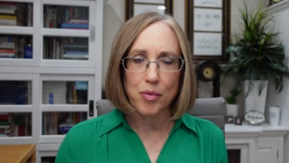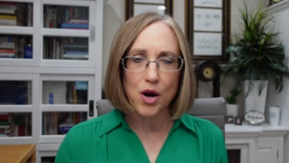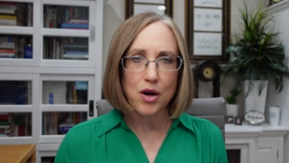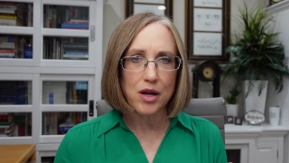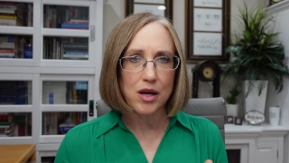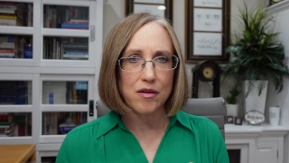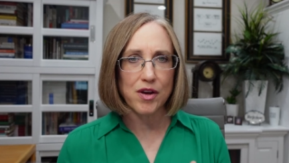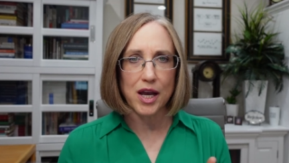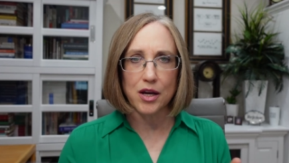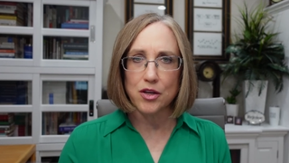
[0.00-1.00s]
part
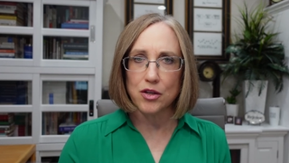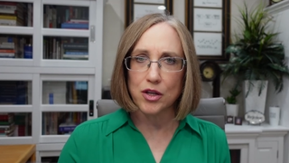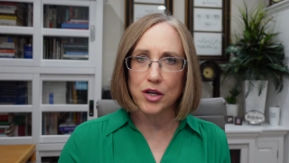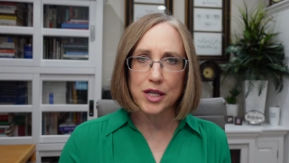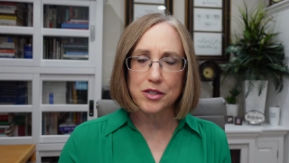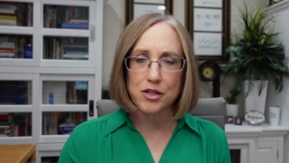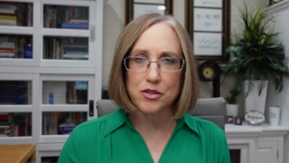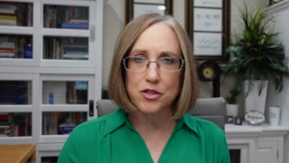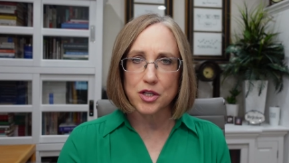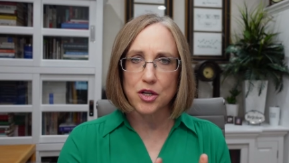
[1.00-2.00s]
of how you look at
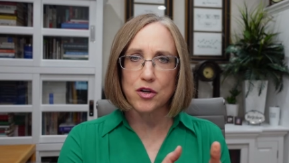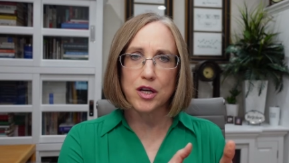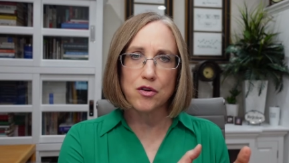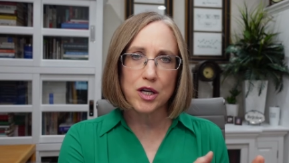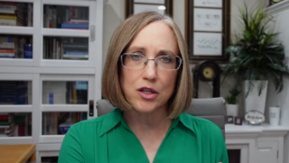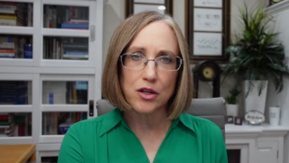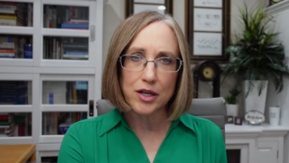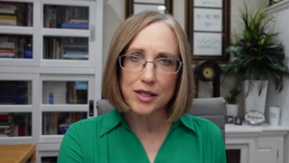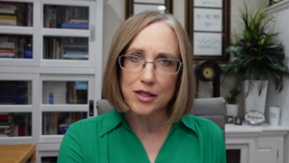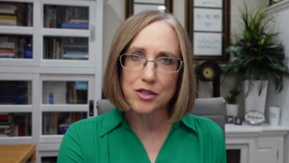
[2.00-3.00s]
Social Security. You can
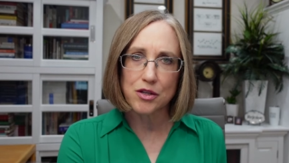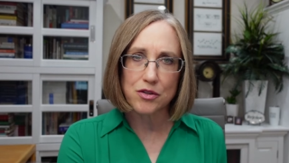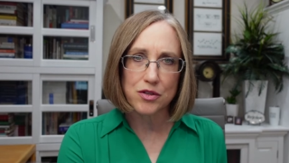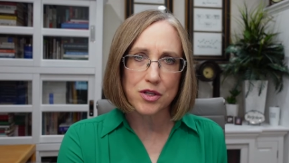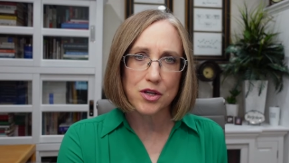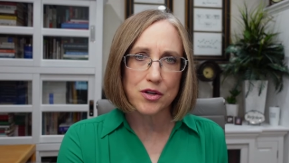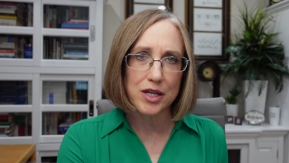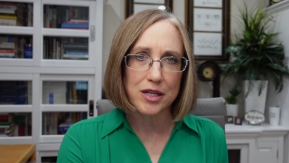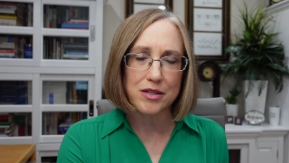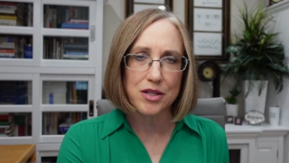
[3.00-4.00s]
look at the Social
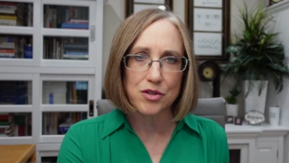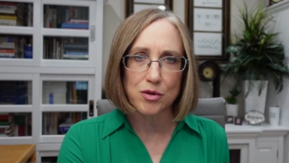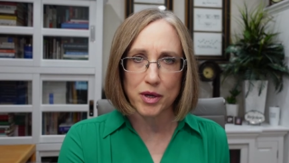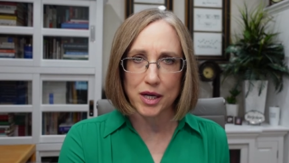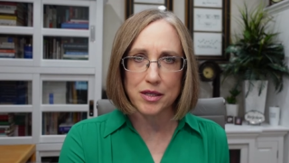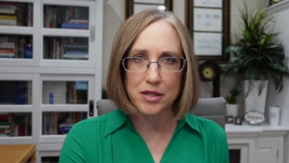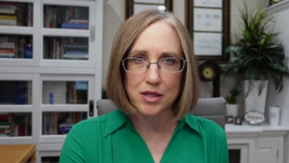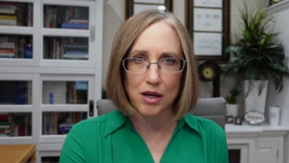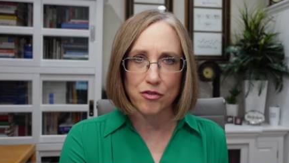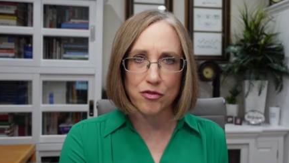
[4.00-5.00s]
Security decision by
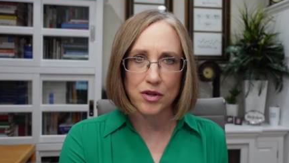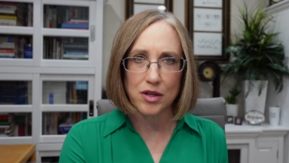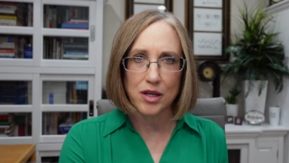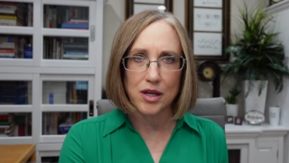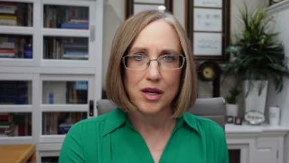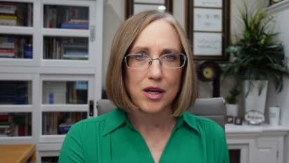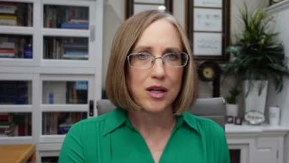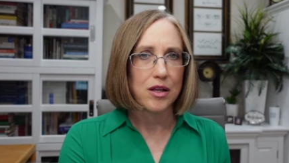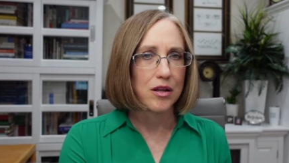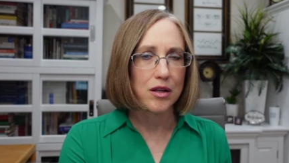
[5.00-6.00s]
itself.
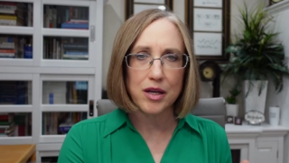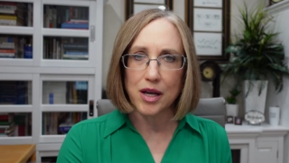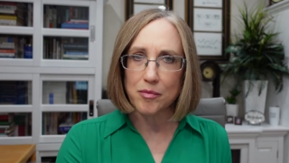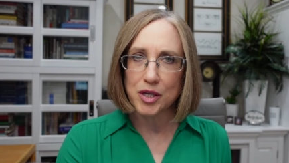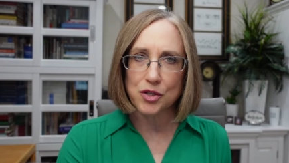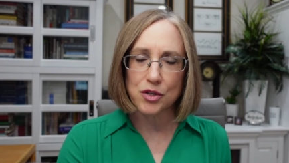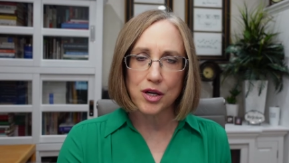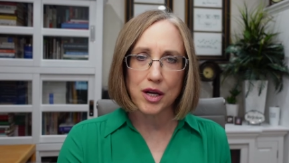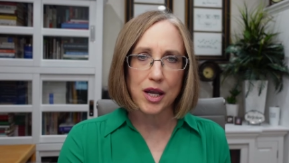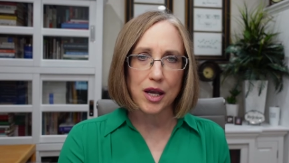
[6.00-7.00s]
Look at how much
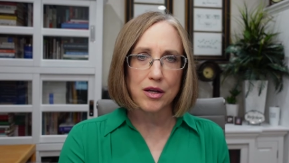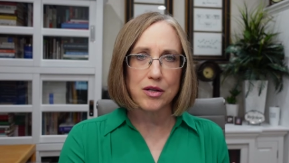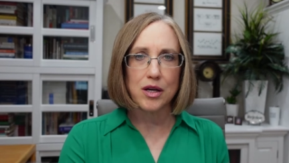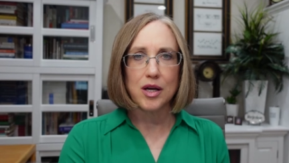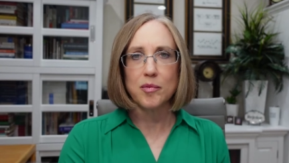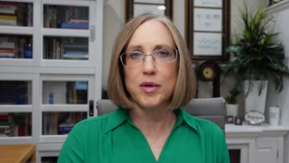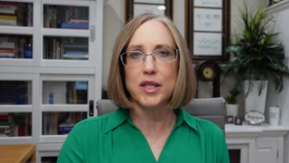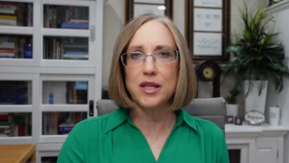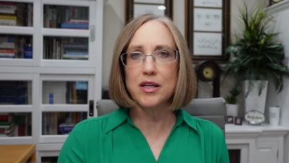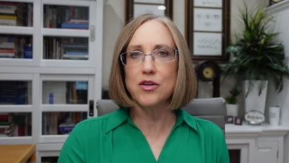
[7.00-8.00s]
you're going to get.
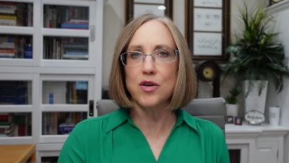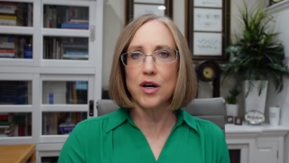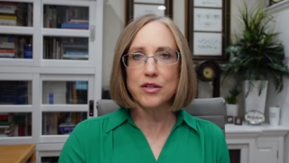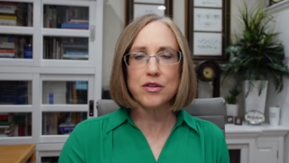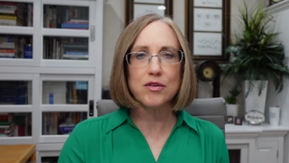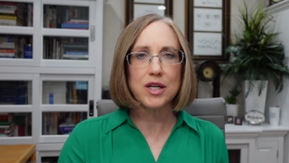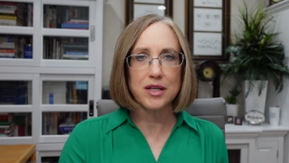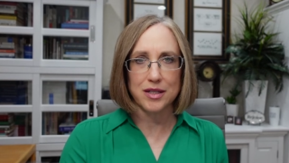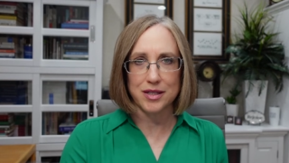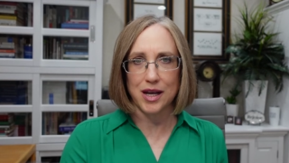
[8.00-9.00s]
But then you also
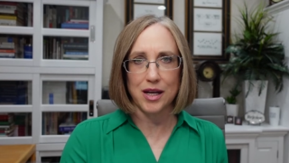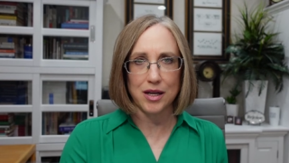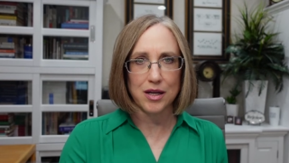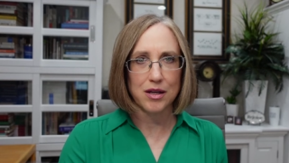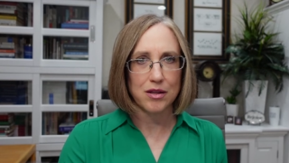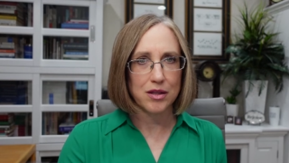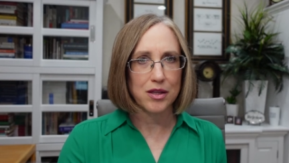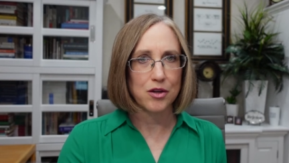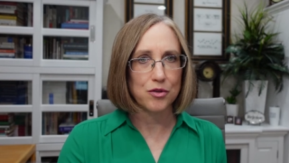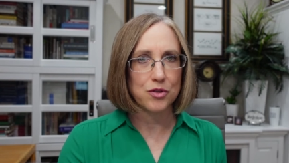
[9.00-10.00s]
need to take
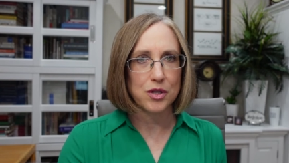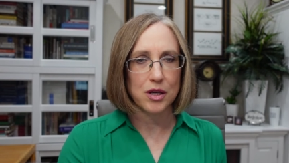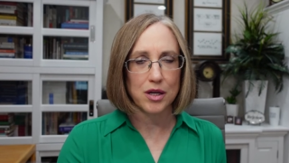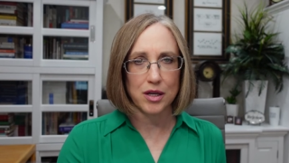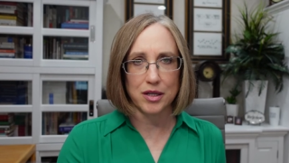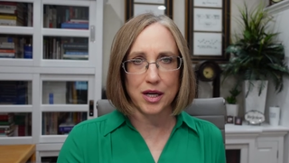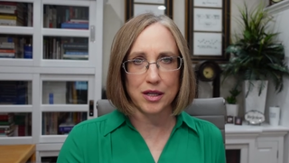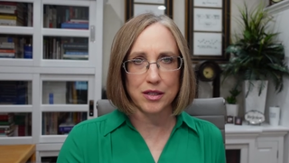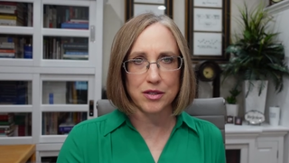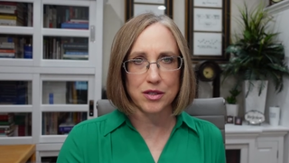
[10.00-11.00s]
those
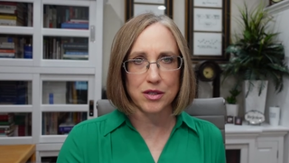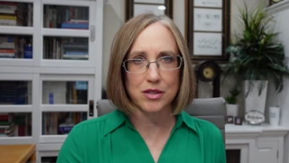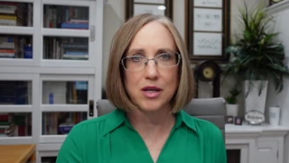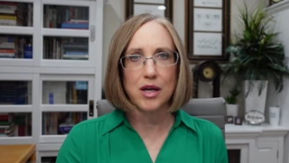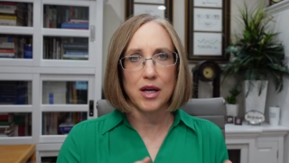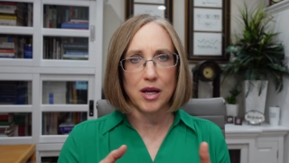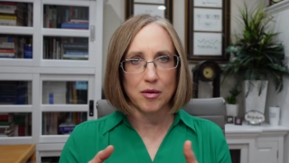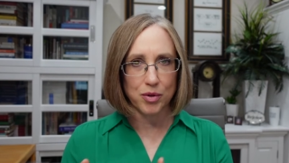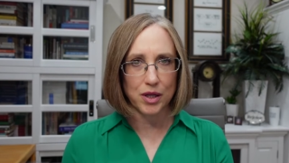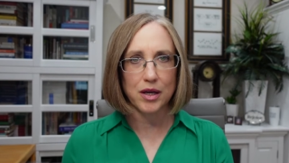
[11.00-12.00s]
analyses
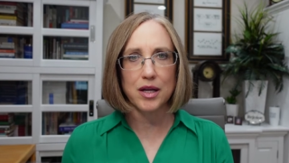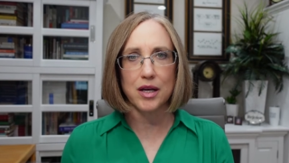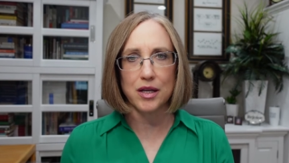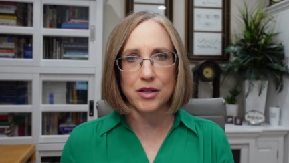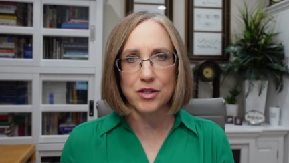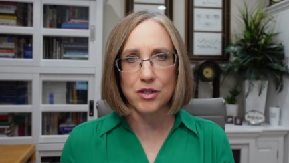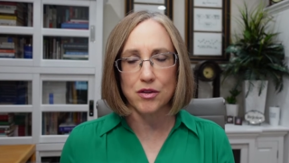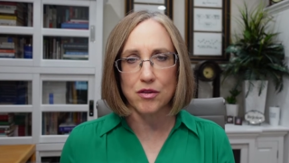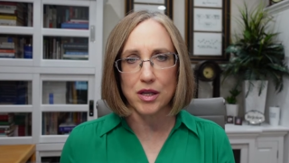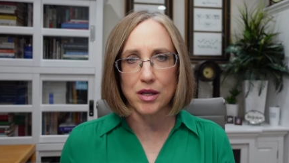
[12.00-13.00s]
and plug it
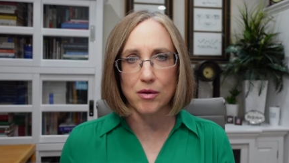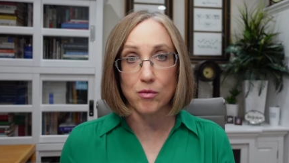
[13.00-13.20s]
into the